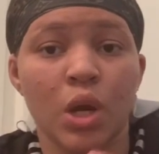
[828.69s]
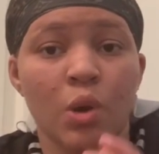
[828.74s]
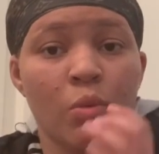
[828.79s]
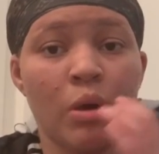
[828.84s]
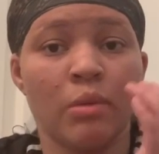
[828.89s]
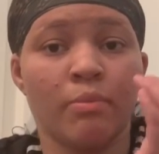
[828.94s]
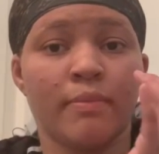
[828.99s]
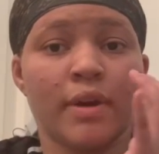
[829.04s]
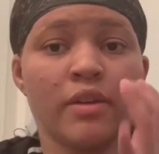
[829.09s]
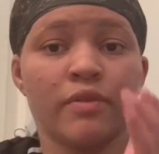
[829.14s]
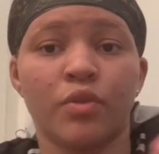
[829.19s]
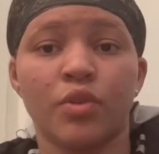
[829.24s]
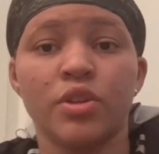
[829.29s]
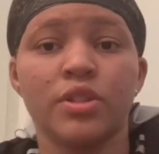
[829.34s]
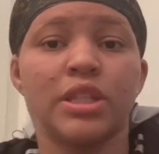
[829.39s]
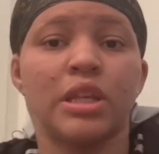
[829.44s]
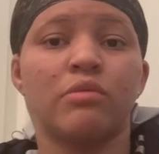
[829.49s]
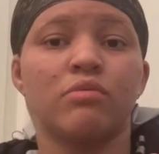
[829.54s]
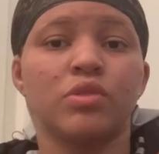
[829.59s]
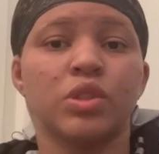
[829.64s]
My my voice
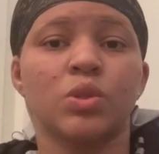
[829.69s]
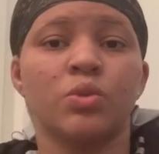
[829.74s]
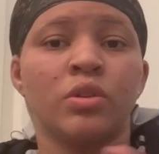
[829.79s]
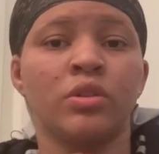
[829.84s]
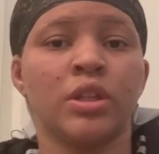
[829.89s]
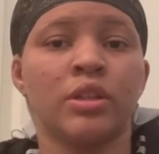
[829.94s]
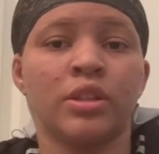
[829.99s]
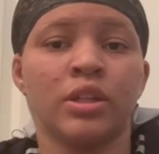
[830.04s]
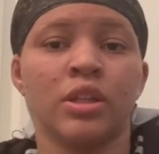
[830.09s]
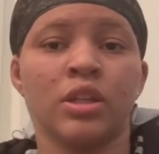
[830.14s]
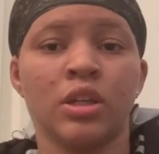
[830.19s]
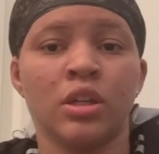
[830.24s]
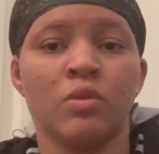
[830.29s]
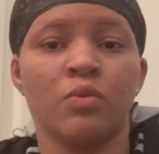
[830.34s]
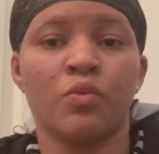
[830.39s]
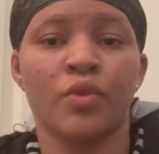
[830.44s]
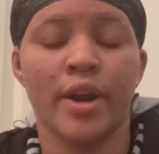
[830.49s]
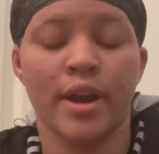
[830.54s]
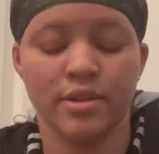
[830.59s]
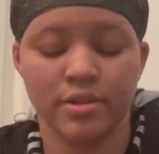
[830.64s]
never squeaked at the
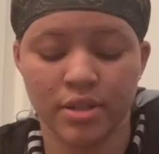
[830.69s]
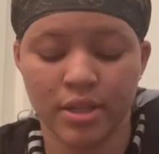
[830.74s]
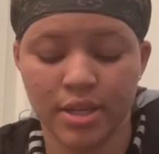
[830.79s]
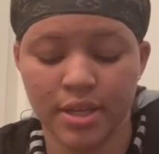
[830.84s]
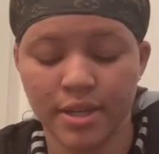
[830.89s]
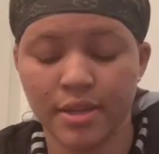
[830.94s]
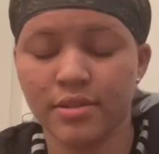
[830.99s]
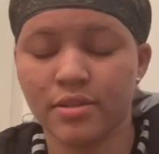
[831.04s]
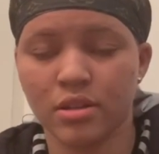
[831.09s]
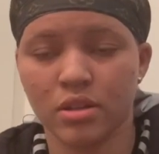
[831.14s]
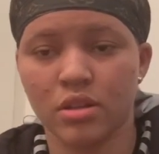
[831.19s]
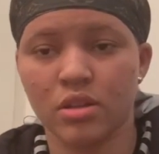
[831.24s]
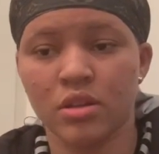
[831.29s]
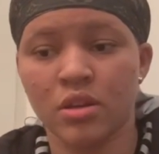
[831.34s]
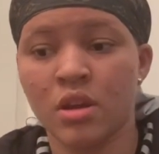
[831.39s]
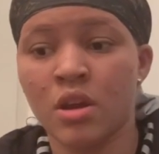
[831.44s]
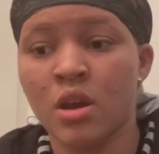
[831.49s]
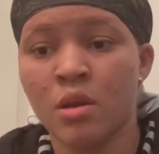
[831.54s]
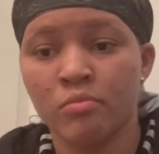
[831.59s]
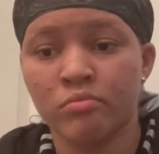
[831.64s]
end when I said easy,
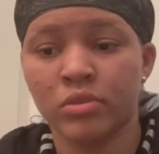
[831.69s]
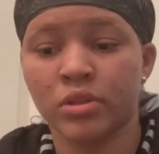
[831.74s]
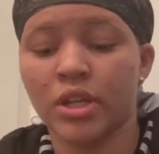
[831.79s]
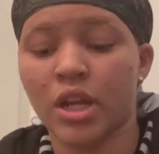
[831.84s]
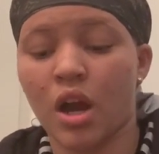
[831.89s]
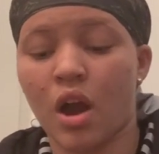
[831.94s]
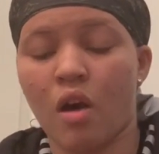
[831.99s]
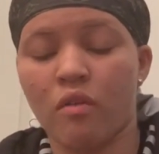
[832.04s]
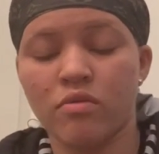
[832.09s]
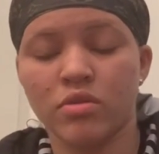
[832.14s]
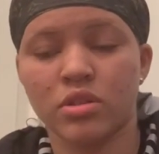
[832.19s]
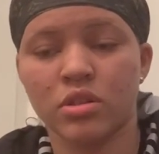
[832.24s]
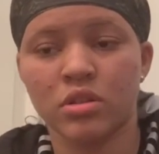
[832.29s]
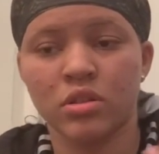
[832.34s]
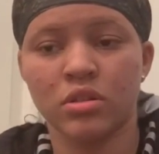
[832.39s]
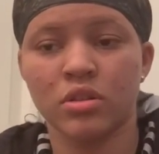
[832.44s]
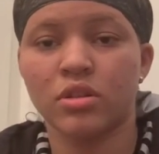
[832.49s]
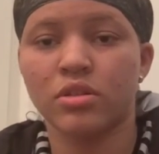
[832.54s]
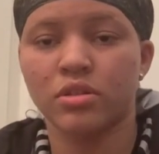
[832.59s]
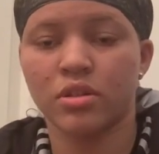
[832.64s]
but now obviously it
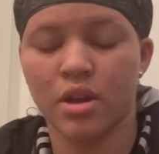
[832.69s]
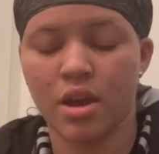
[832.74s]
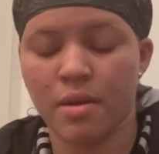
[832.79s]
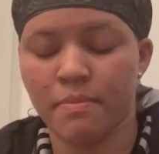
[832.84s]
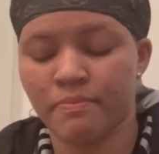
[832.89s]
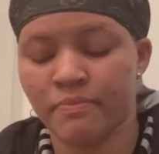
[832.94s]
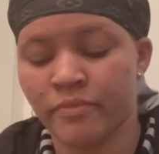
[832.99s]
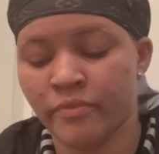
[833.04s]
does that.